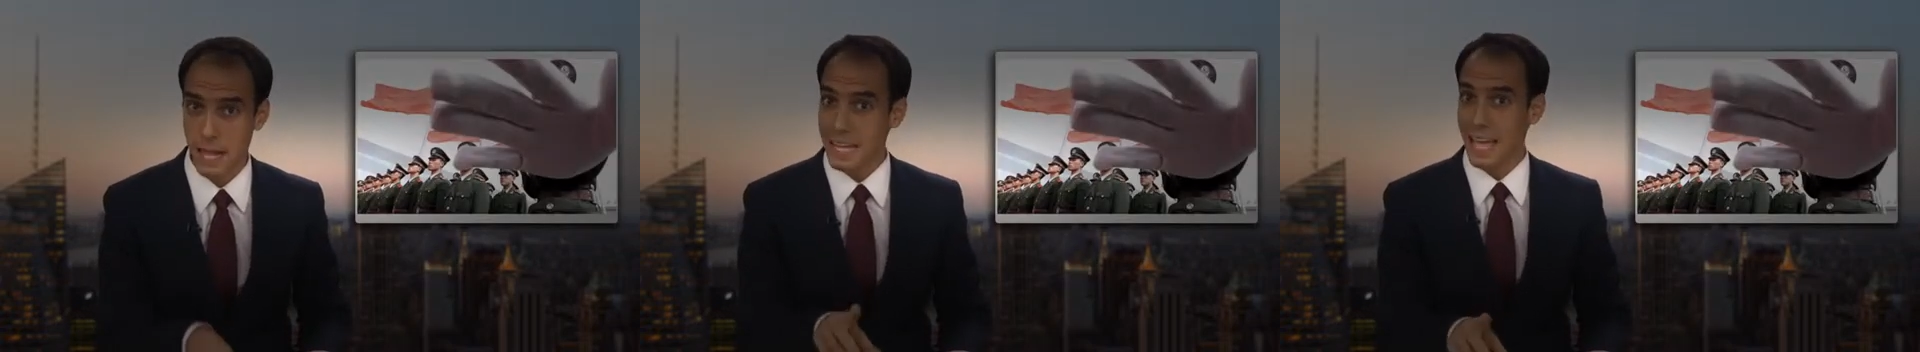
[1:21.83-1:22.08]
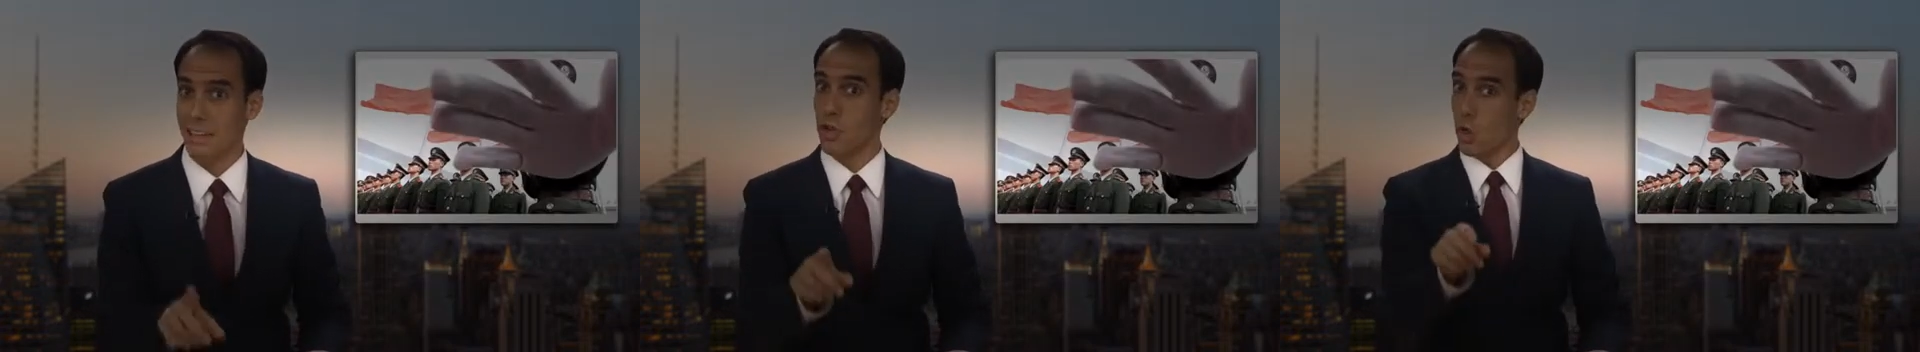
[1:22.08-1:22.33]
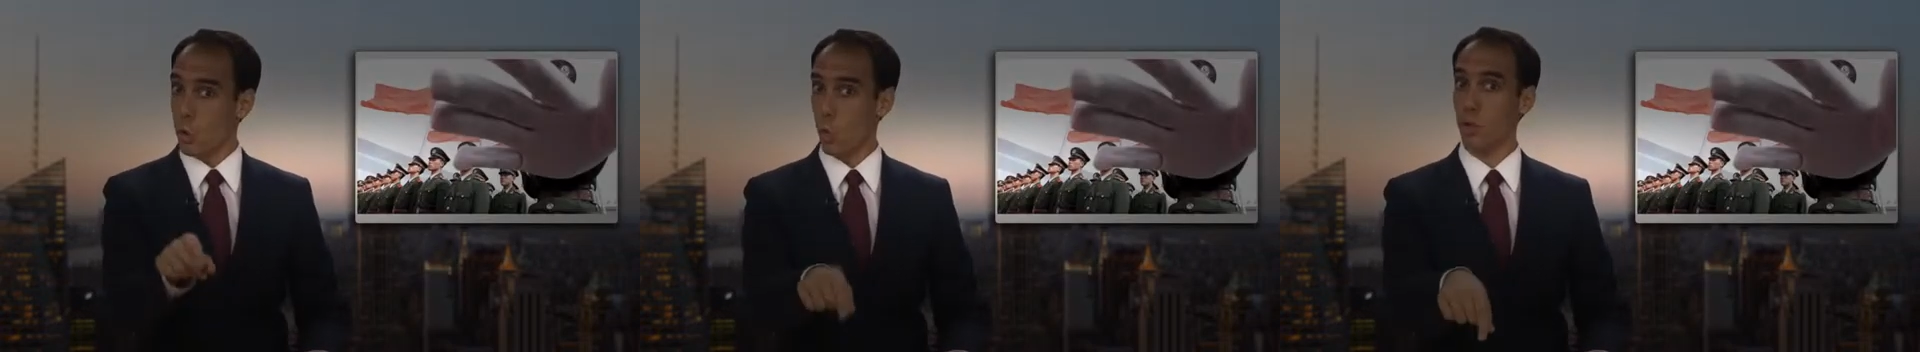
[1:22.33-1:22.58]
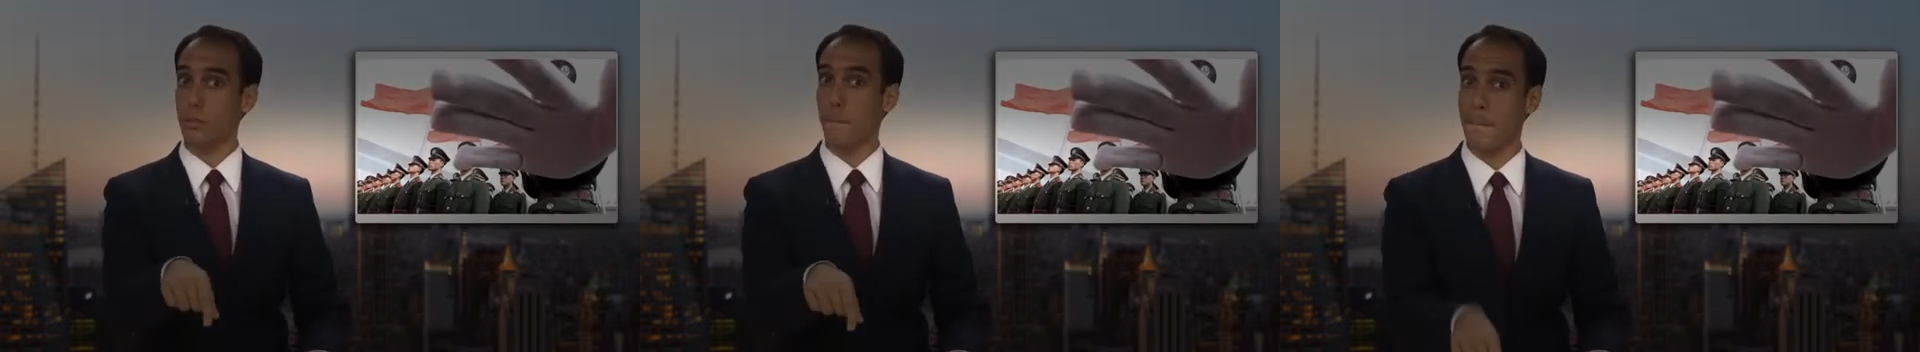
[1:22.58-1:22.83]
Yes, the
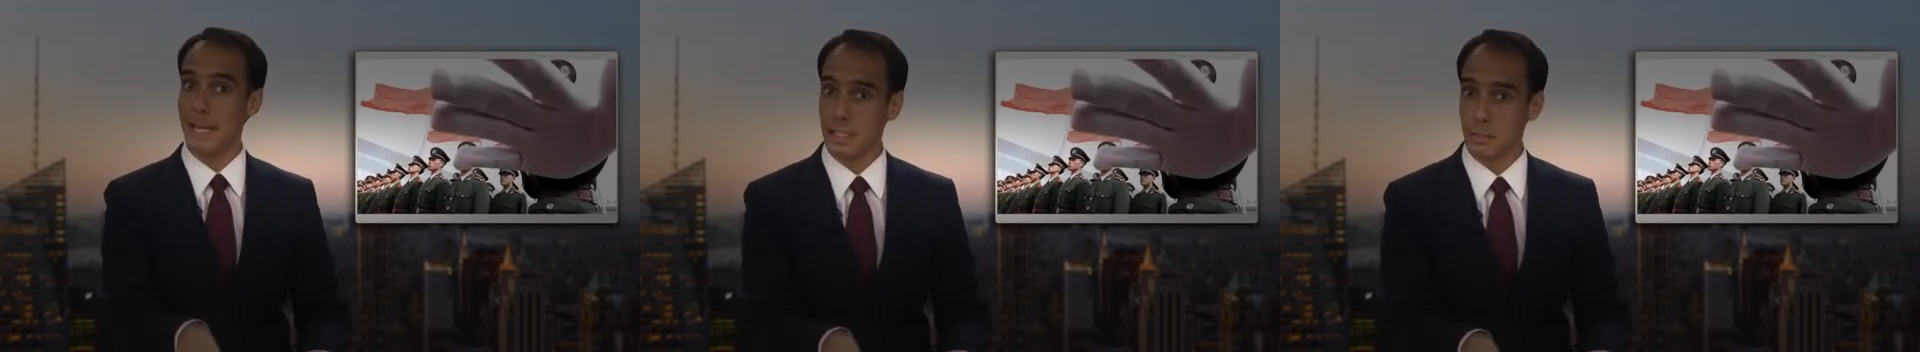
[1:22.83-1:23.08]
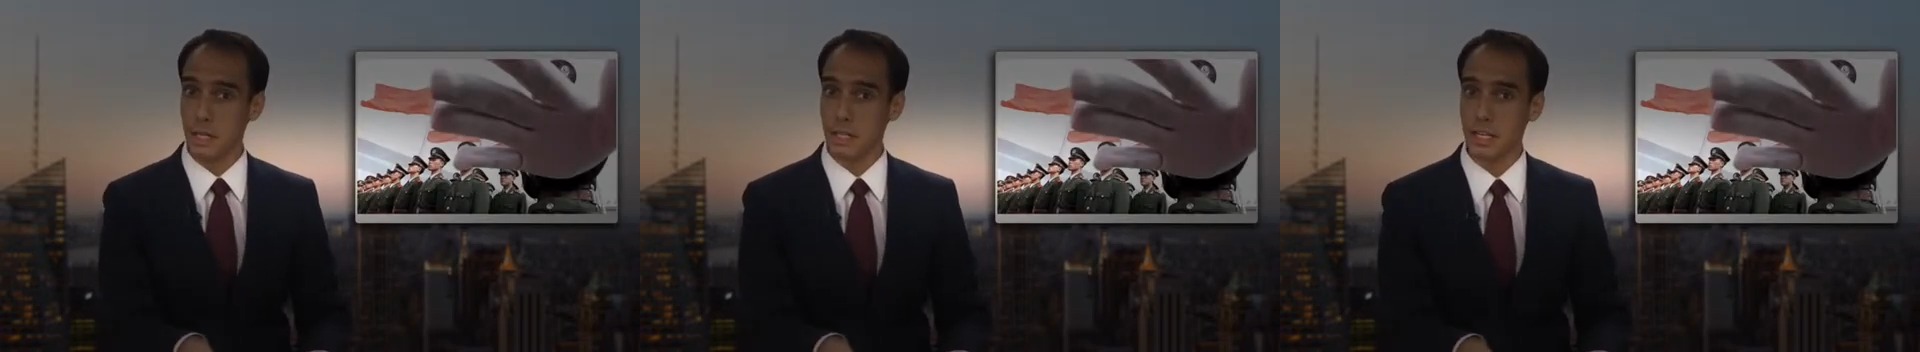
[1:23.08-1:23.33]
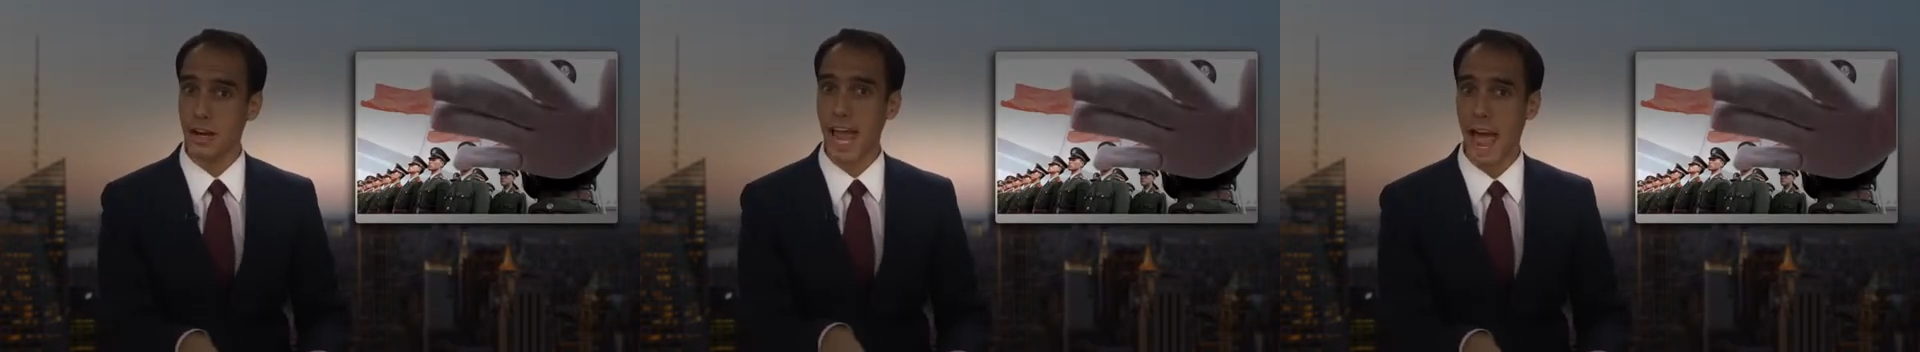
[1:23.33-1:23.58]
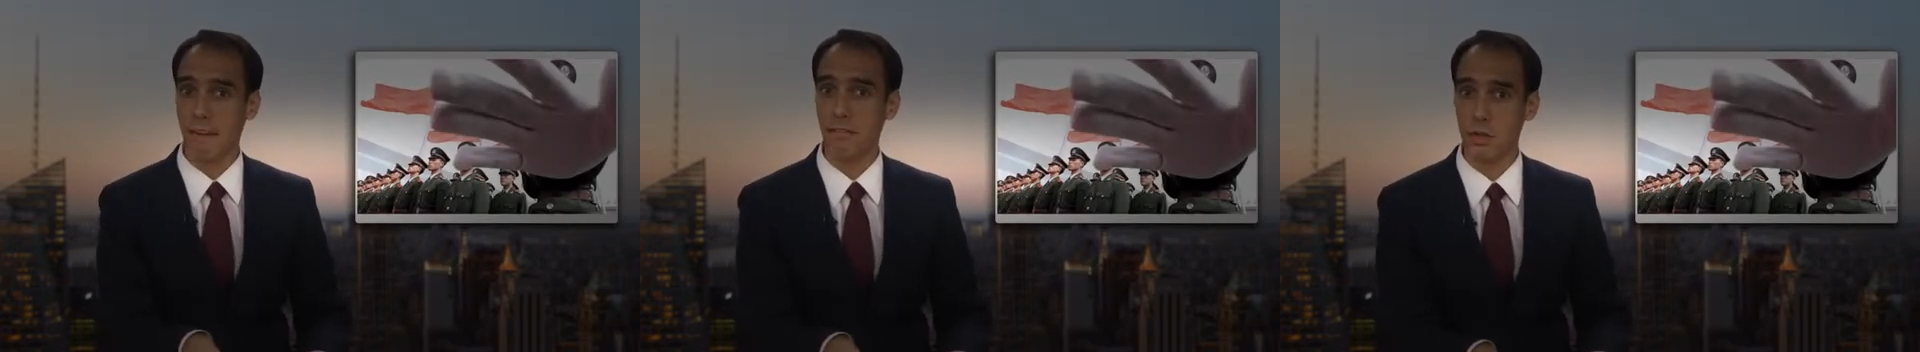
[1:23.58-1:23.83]
world's biggest military
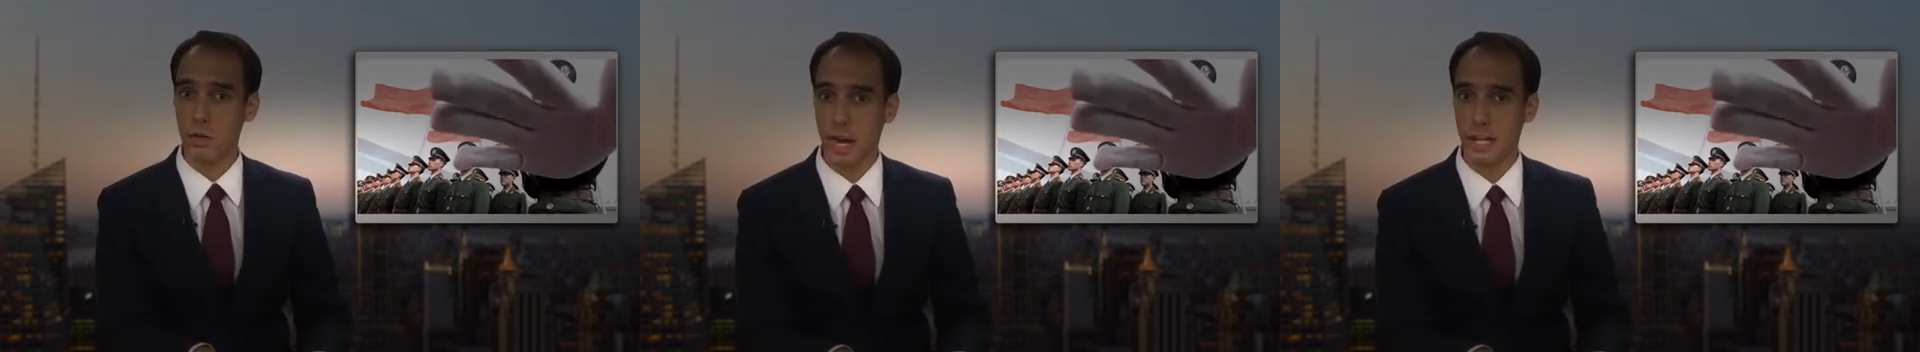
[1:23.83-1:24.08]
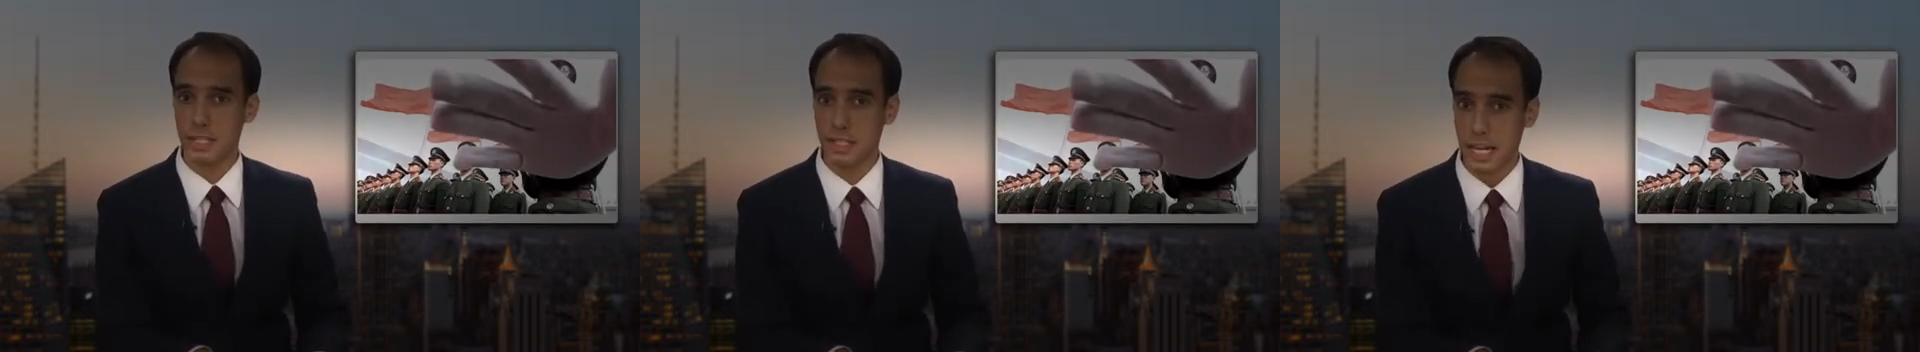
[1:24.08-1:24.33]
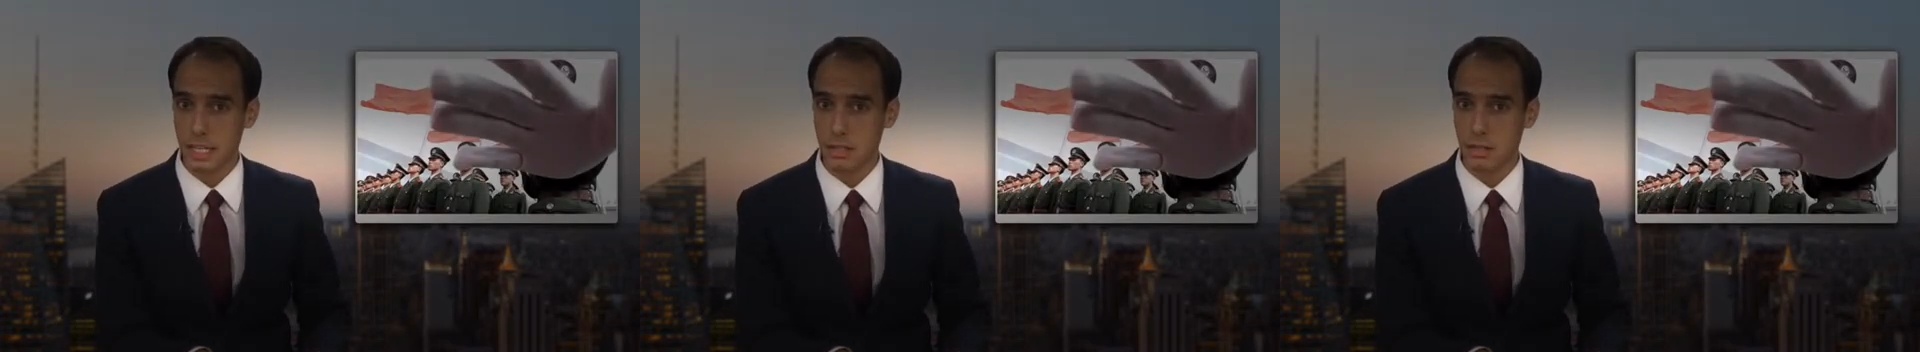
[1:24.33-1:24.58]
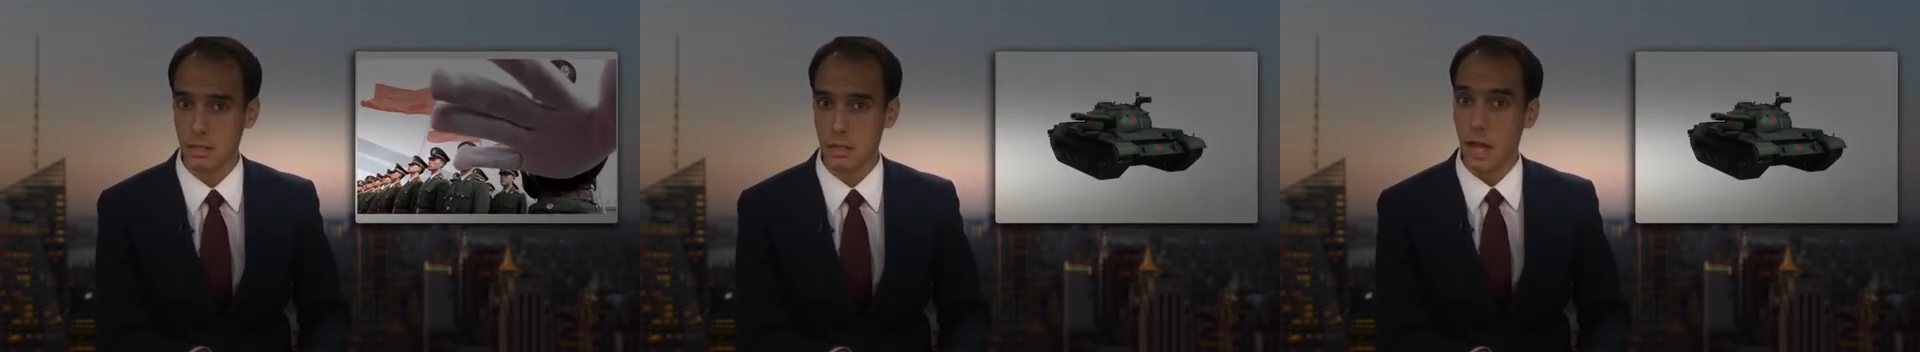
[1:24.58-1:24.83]
after the United States.